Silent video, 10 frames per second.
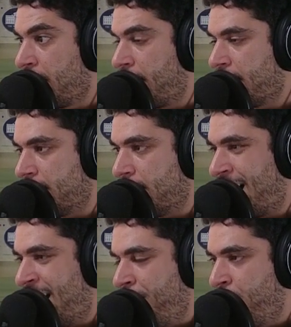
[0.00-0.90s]
And I
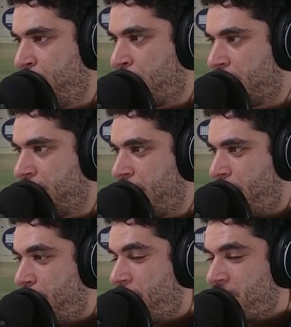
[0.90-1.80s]
have been talking
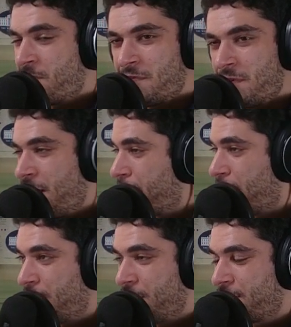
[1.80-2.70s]

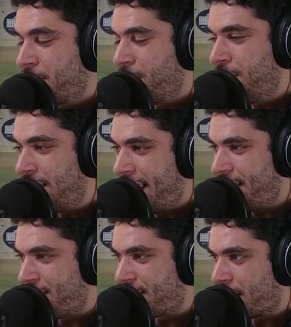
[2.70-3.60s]
about this for
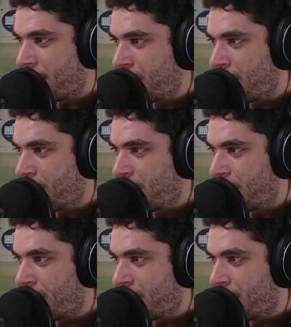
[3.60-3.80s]
days now,